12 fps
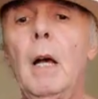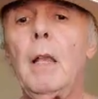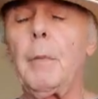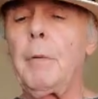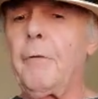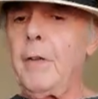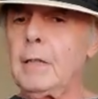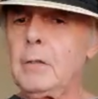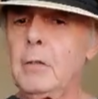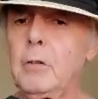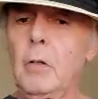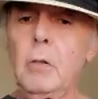The
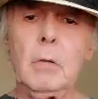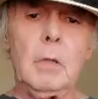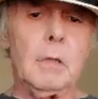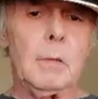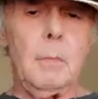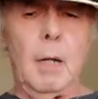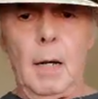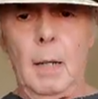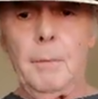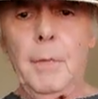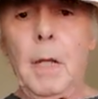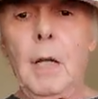professor told his
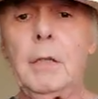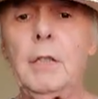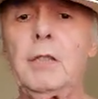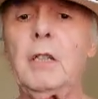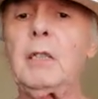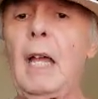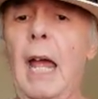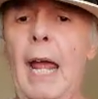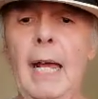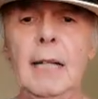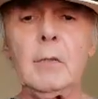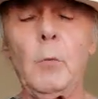mom to just
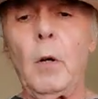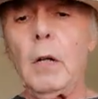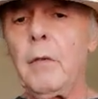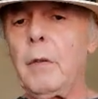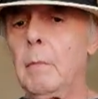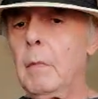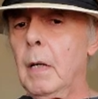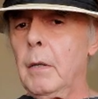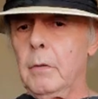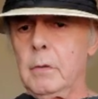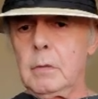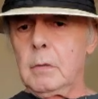ask one of the
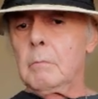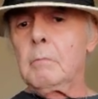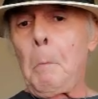mothers,